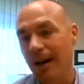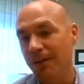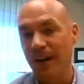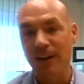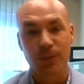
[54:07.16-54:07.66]
Uh,
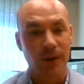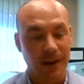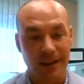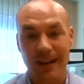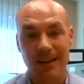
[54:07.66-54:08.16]
Facebook,
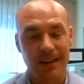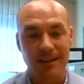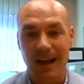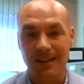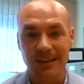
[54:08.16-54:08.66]
again, the
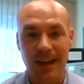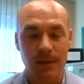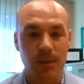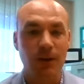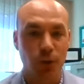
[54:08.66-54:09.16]
exact
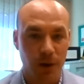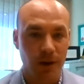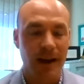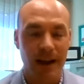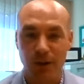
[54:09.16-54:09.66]
same, and my Twitter
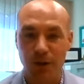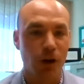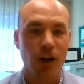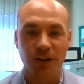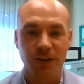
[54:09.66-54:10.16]
handle, they're
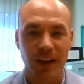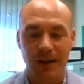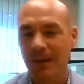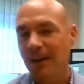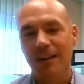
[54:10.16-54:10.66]
all the same.
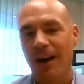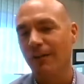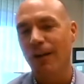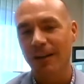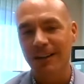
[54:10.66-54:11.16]

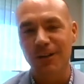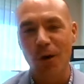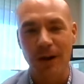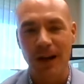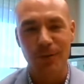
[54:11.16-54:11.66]
Ironically, no
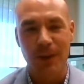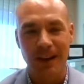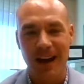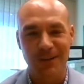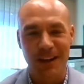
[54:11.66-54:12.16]
one has my
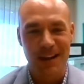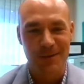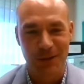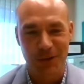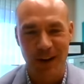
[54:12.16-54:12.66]
last name,
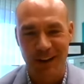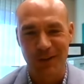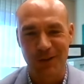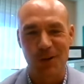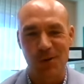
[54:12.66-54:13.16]
so I can
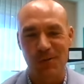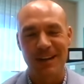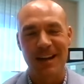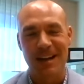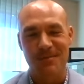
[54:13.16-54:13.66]
just go with my
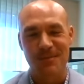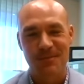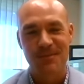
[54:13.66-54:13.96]
name.